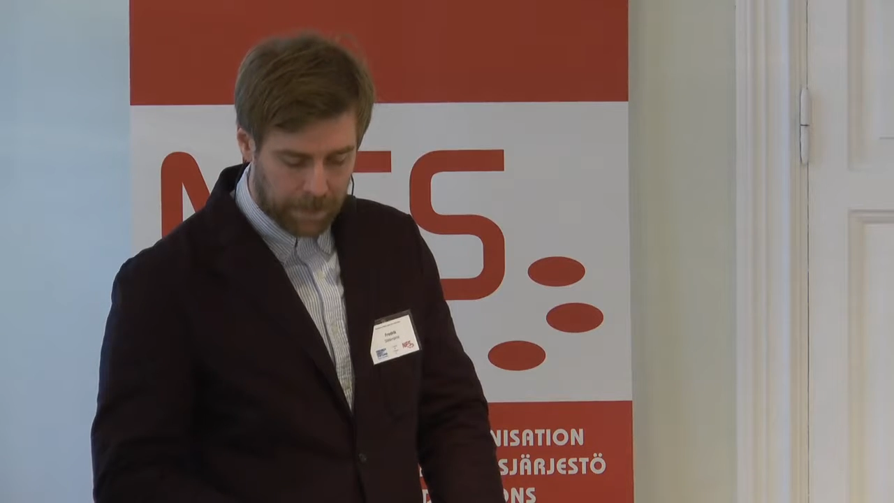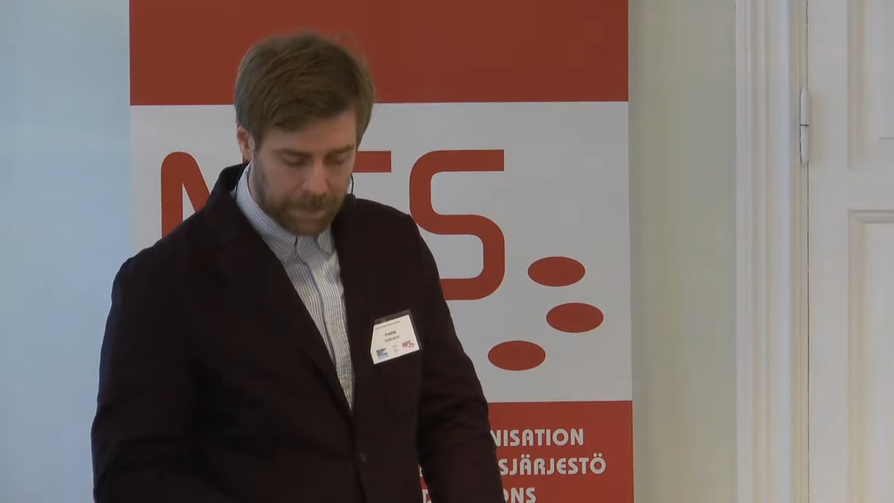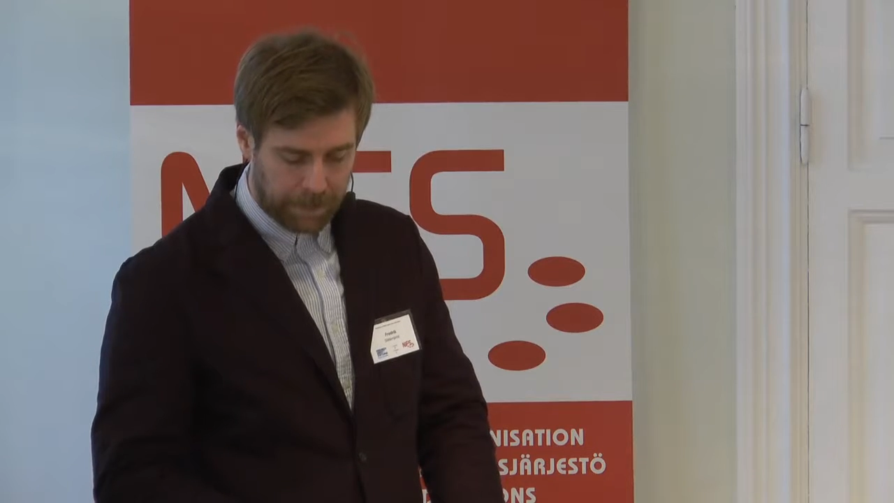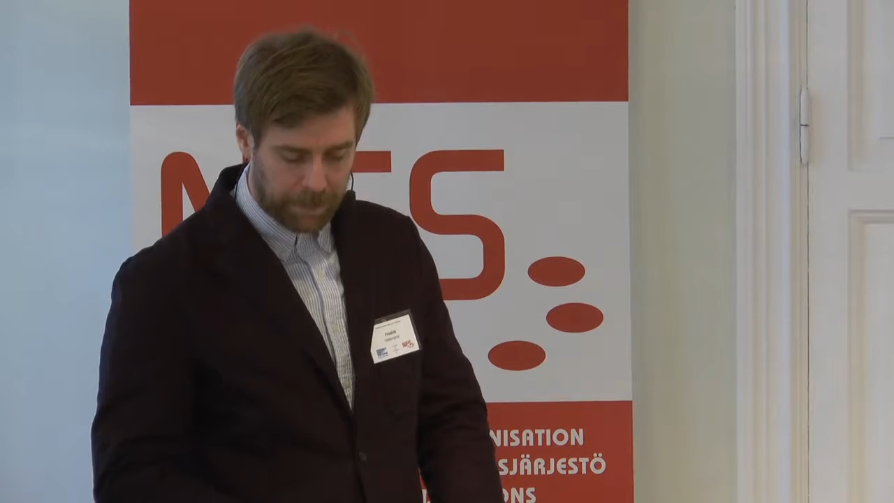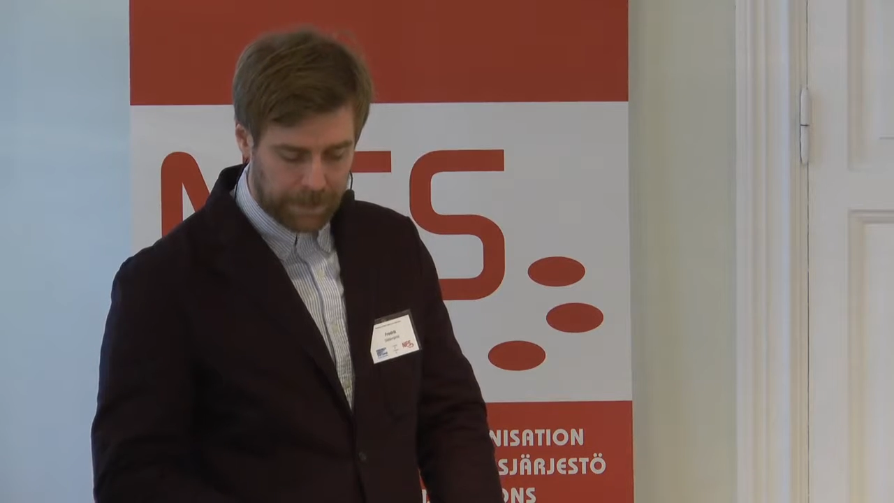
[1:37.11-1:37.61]

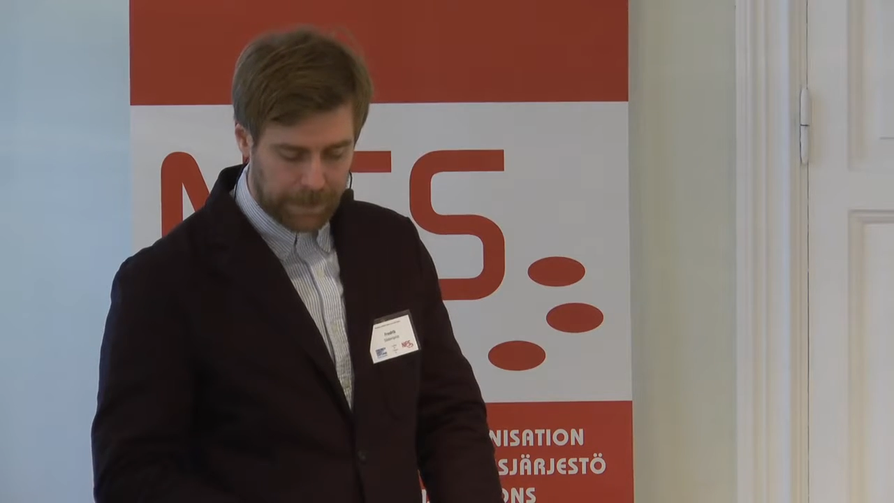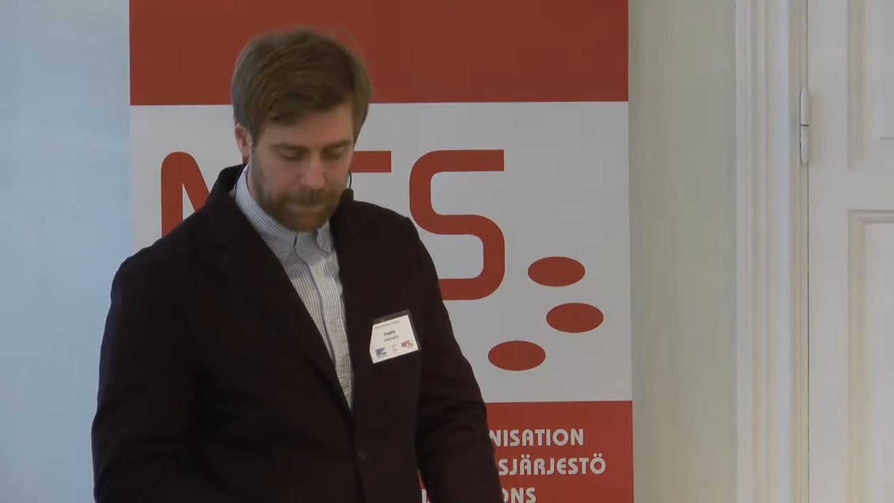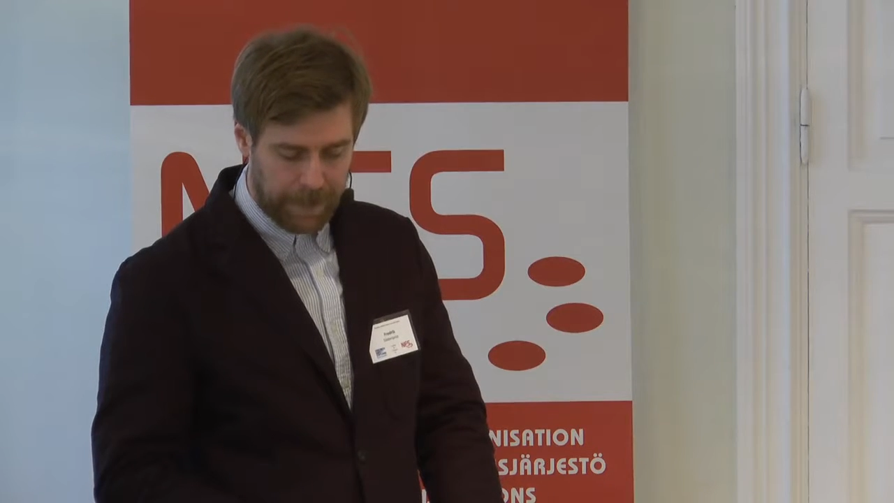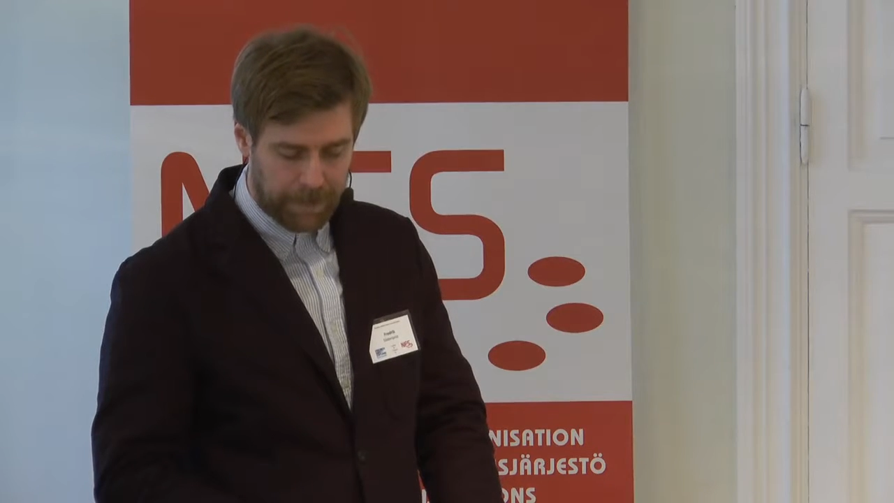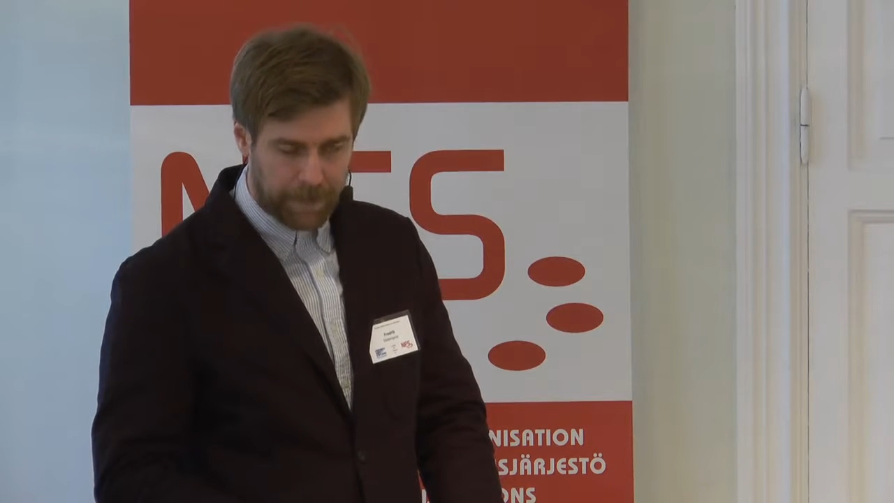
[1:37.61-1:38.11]
Osborne's
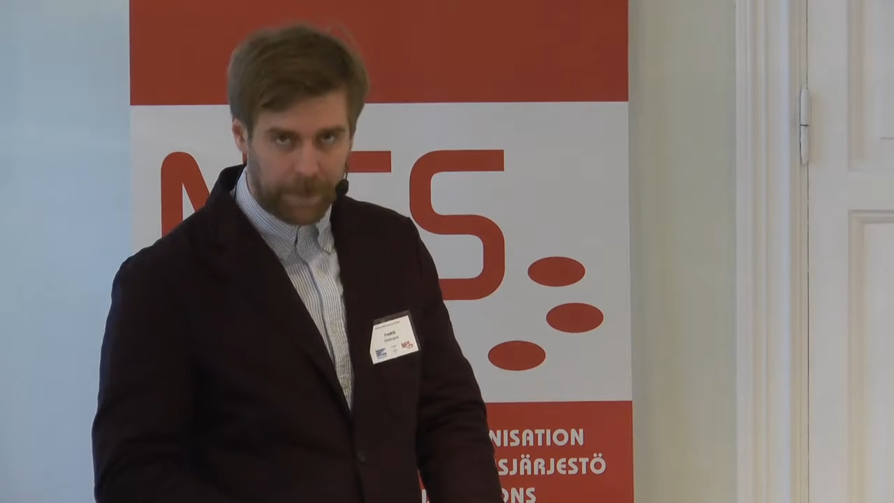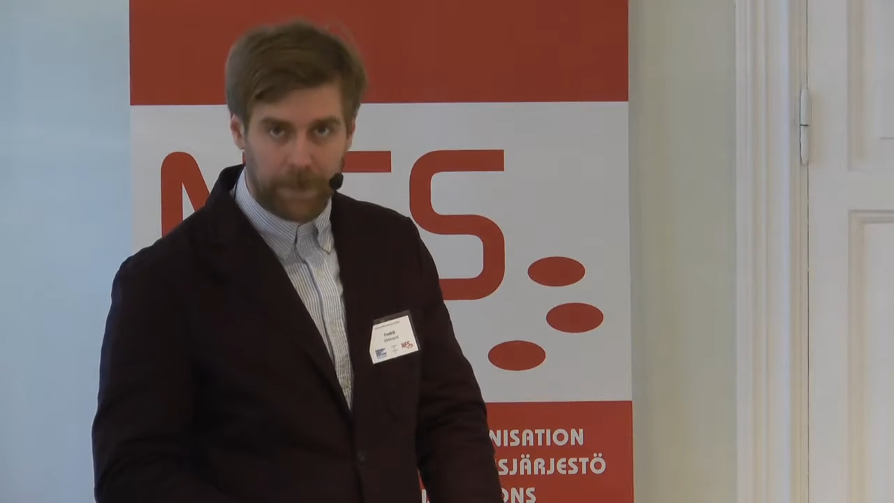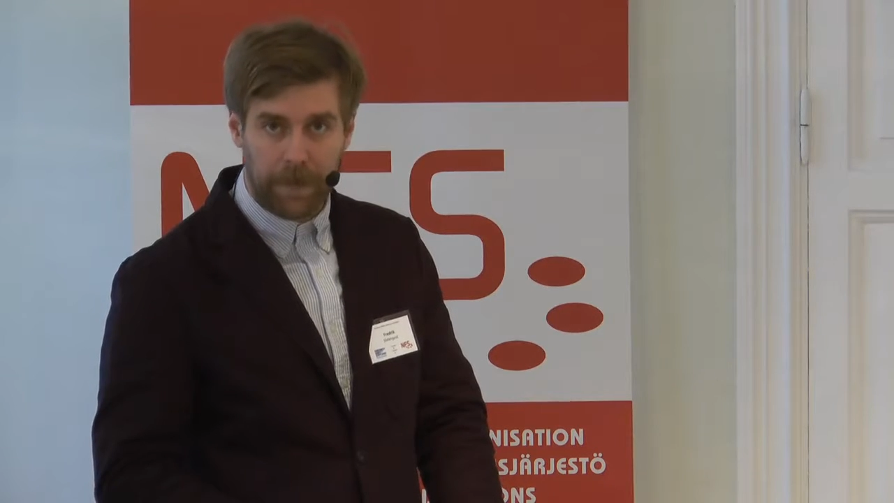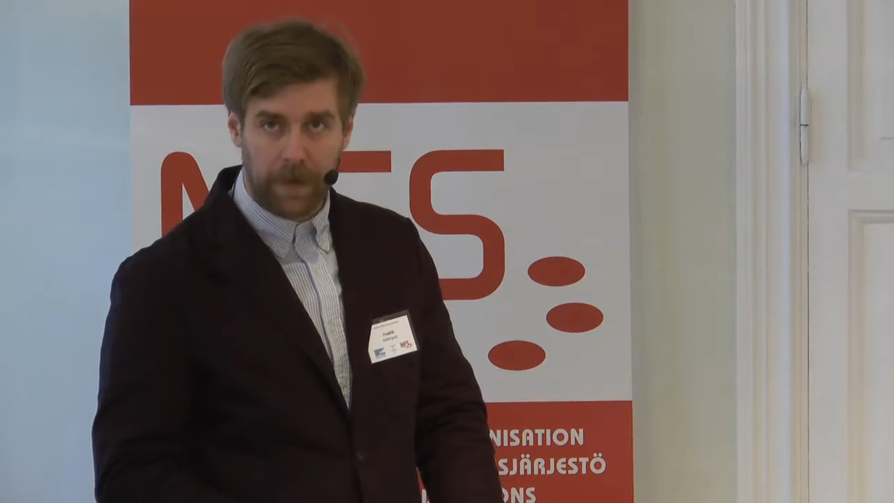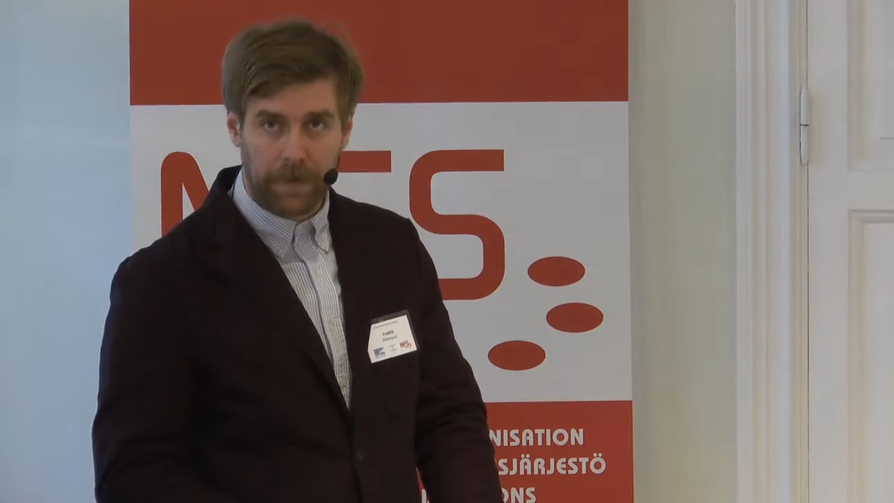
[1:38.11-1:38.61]
paper
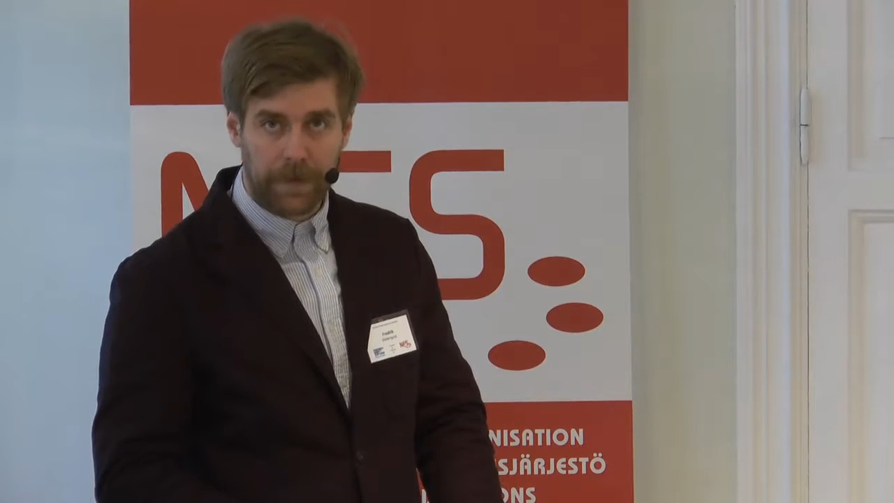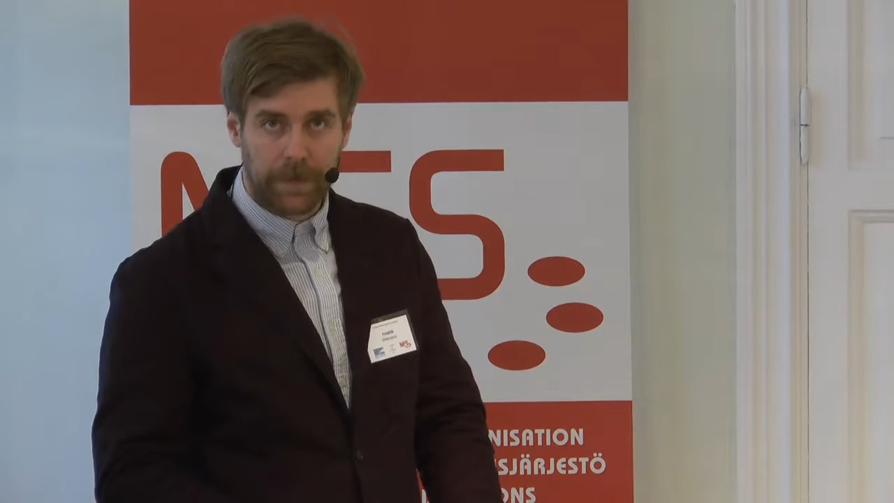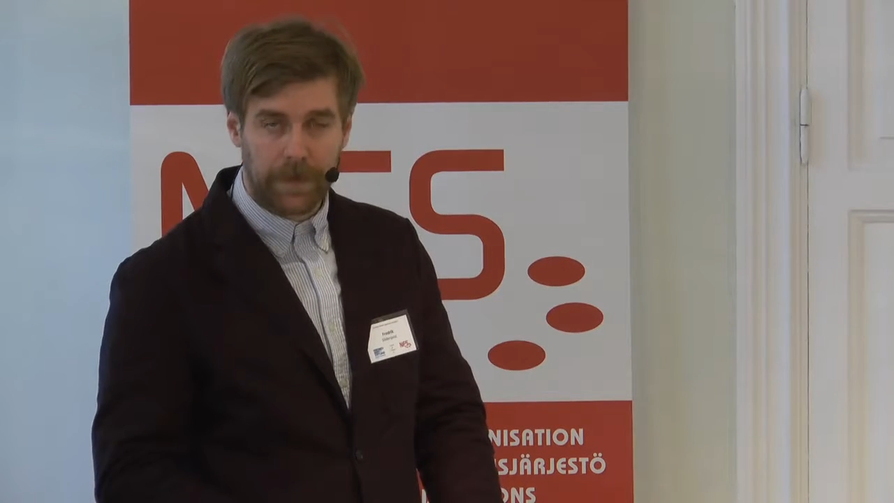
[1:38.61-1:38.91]
about,